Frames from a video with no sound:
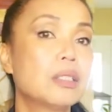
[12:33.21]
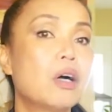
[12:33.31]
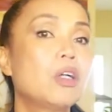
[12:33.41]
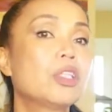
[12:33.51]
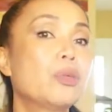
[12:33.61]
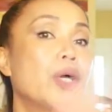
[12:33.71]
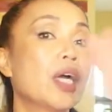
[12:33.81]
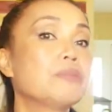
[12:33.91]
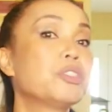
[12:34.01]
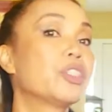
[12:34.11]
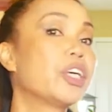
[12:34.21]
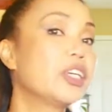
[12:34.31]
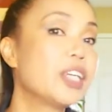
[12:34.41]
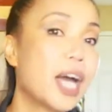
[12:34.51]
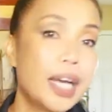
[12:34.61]
all the way up to their
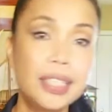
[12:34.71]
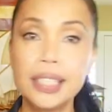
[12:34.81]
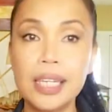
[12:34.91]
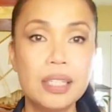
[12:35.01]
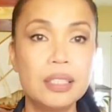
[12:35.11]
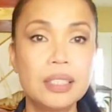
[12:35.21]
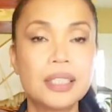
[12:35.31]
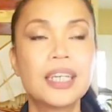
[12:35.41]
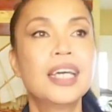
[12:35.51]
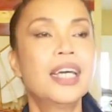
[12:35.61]
90s.